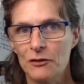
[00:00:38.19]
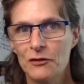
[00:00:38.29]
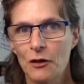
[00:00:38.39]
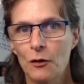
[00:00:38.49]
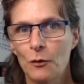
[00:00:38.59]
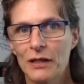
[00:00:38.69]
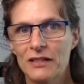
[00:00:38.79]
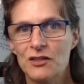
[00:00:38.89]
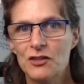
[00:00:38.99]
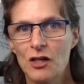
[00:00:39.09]
So
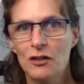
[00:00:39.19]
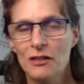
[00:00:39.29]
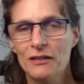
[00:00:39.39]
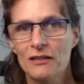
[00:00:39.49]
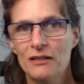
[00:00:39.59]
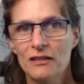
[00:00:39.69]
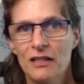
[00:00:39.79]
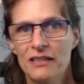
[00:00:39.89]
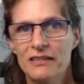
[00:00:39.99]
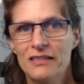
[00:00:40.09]
it started
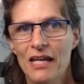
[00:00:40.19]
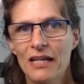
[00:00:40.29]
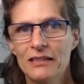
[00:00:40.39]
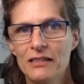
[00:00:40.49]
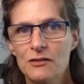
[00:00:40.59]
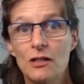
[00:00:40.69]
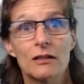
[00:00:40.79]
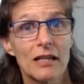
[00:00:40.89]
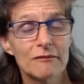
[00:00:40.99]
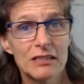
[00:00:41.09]

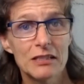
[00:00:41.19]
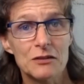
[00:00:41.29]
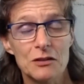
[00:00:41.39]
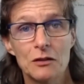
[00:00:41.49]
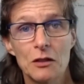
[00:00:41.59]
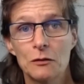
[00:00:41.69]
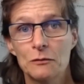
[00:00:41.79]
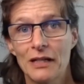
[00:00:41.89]
11 years ago